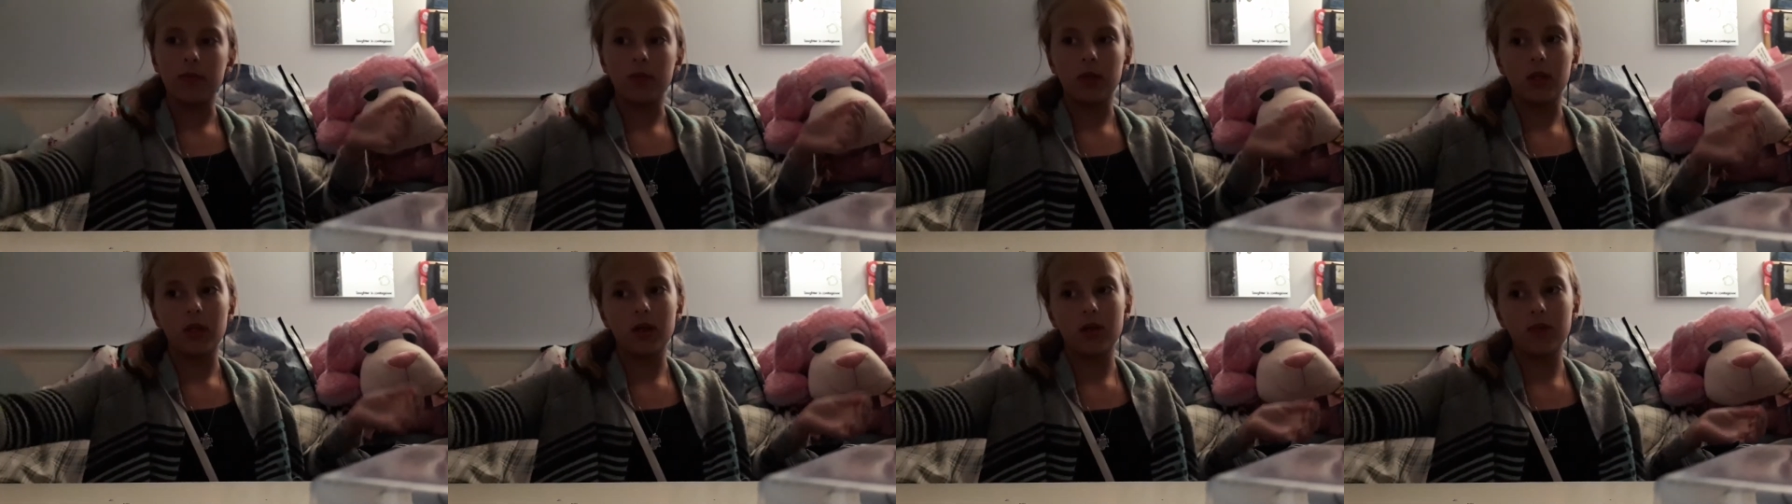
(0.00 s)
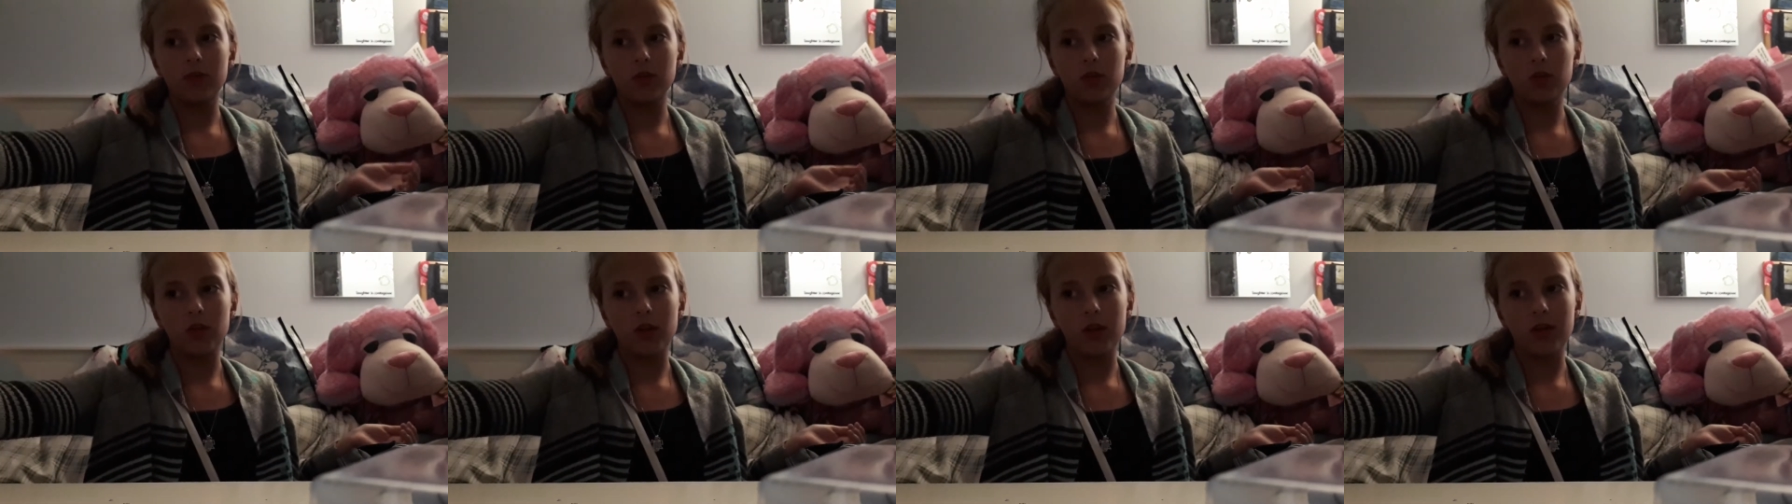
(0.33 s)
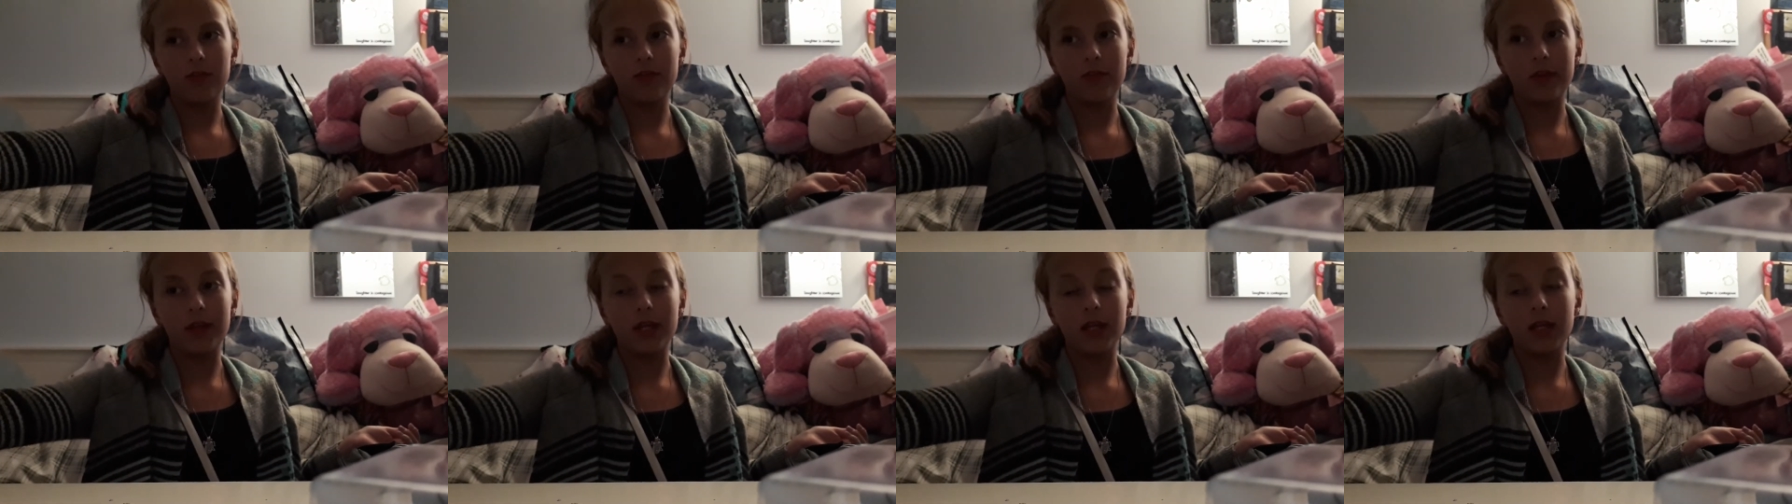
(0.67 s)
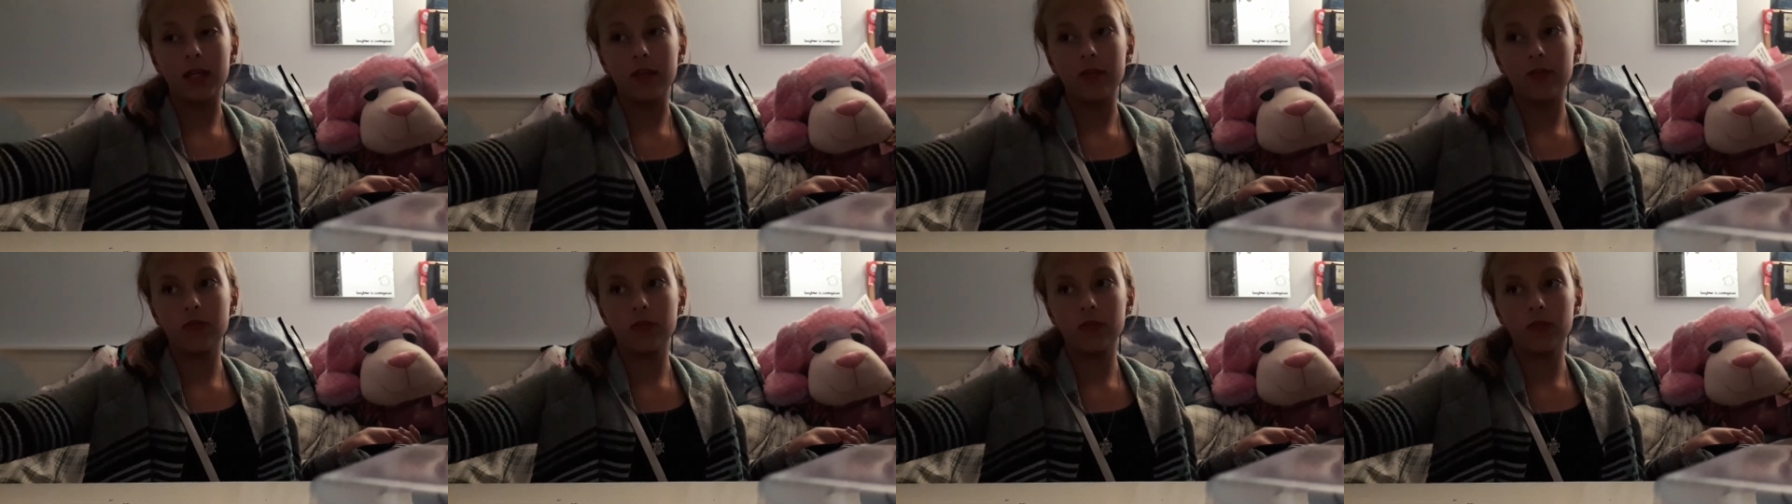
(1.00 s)
gonna have to try and find a
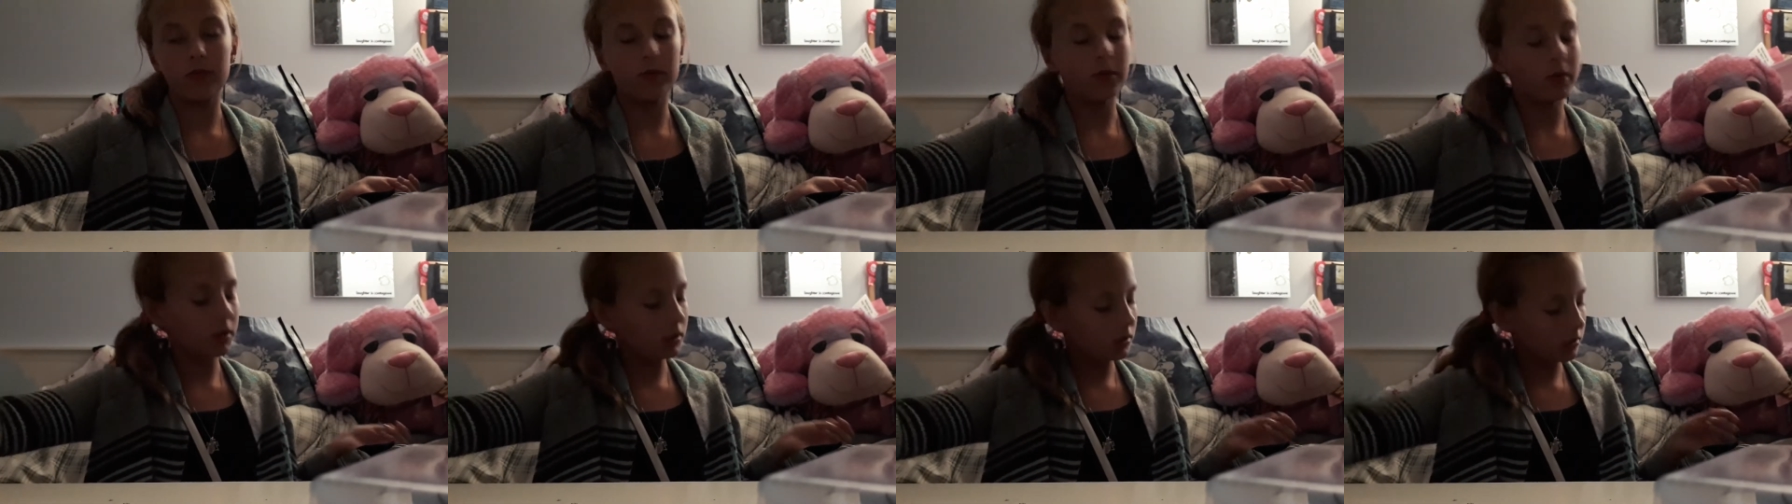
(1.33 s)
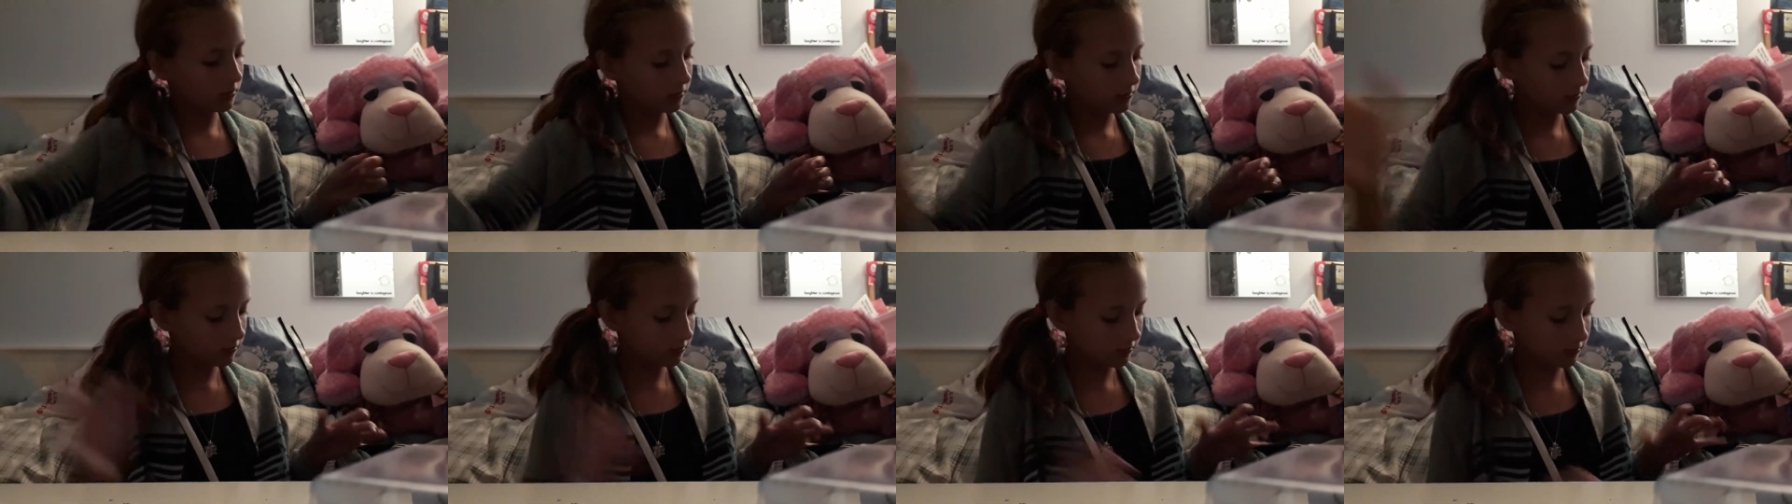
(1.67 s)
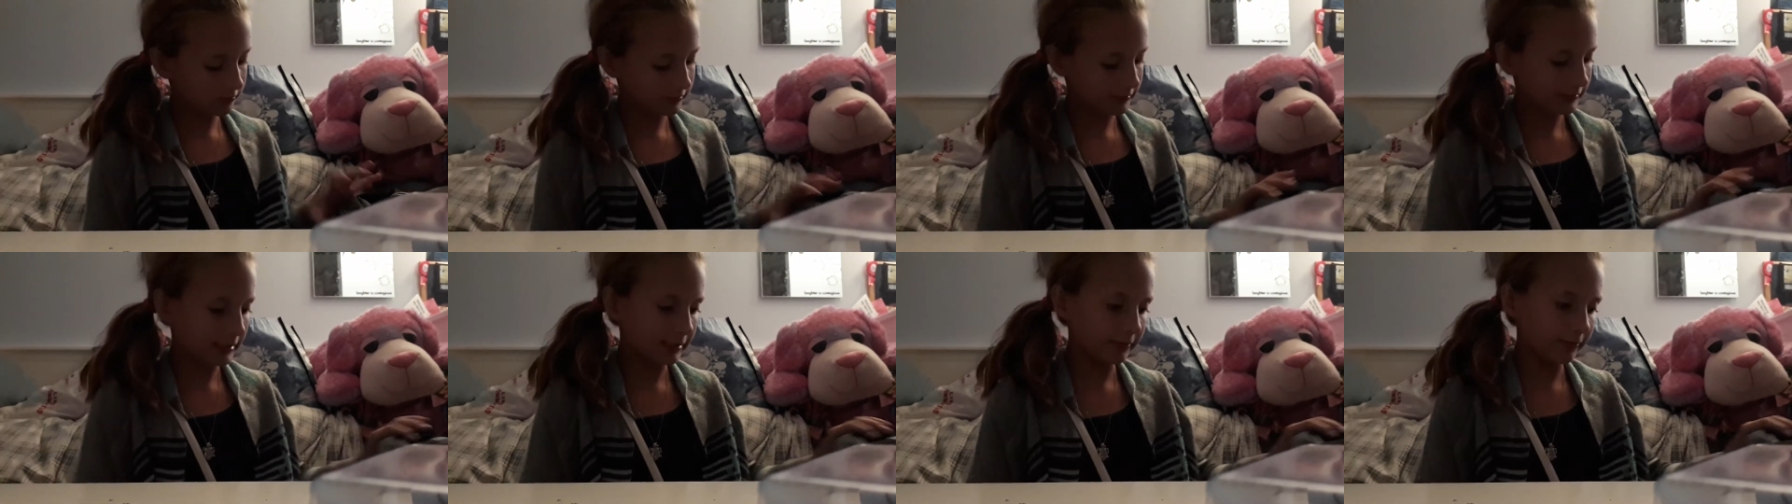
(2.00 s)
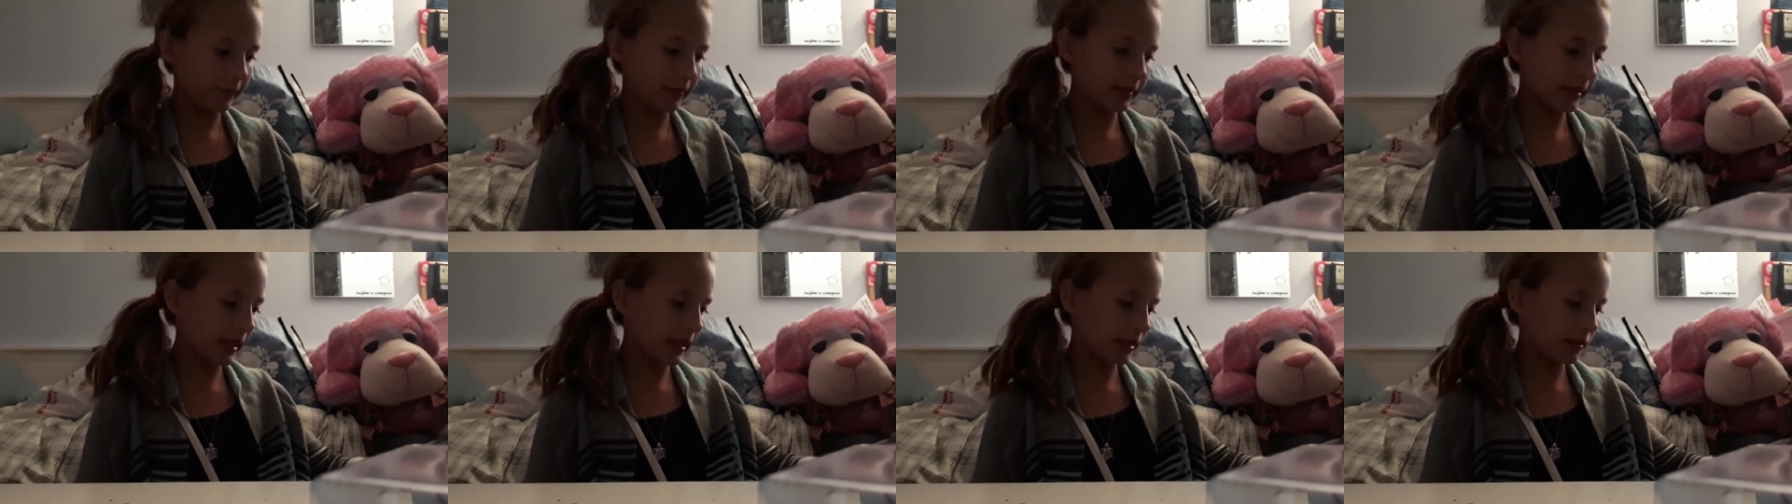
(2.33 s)
different one,
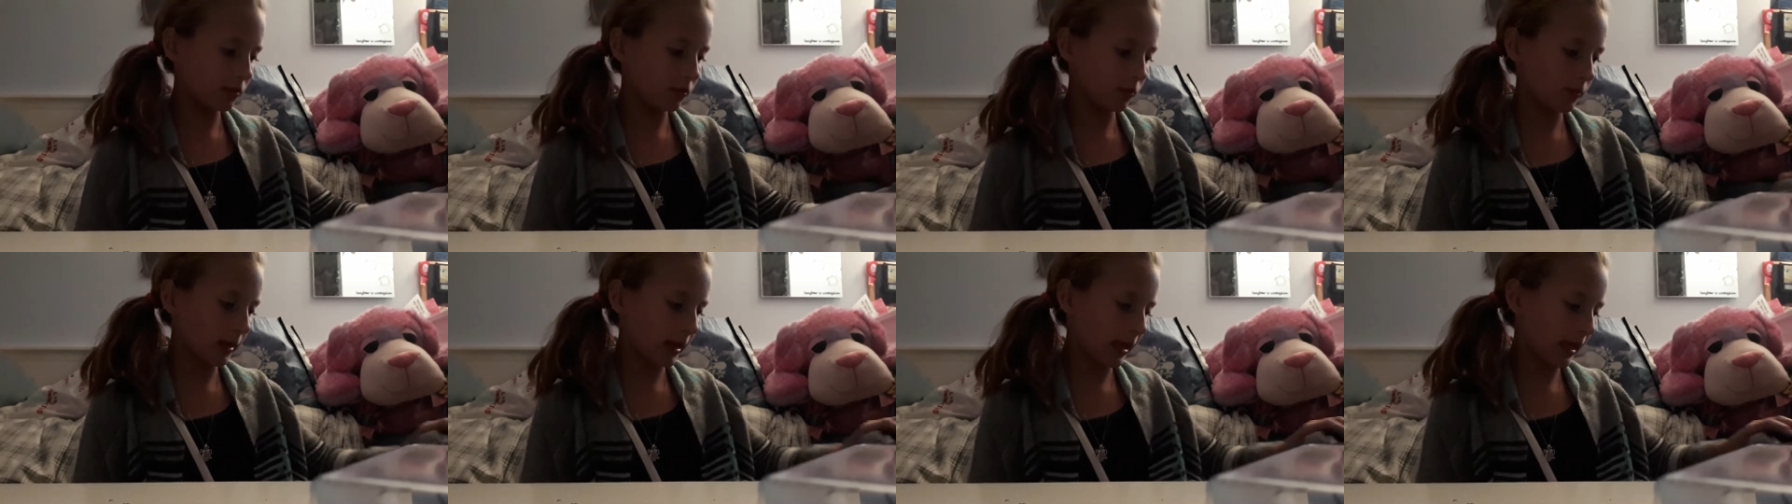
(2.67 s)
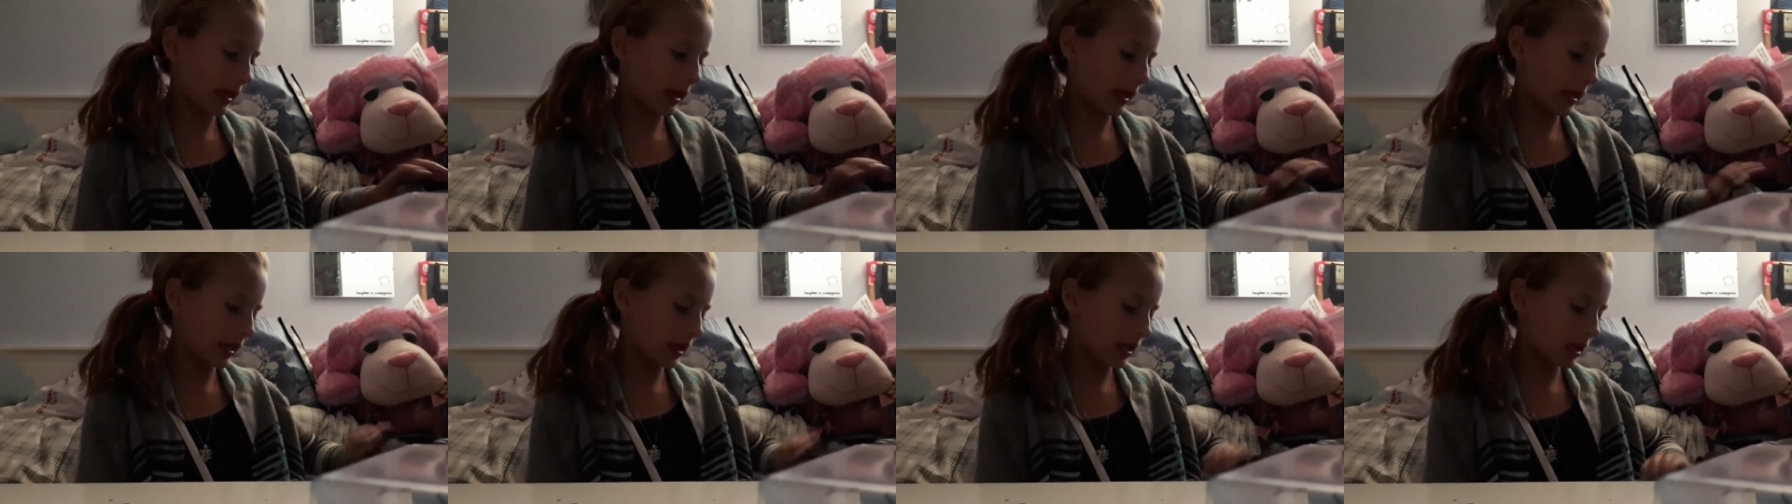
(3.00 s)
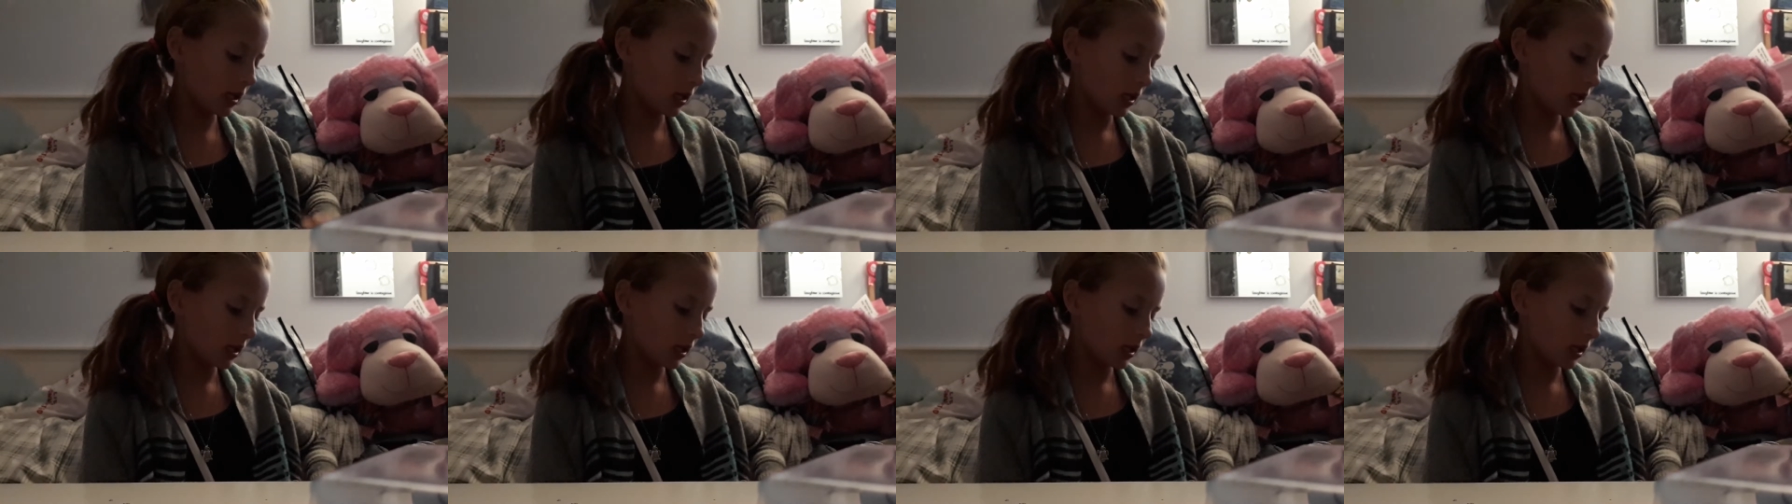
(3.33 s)
but that's okay.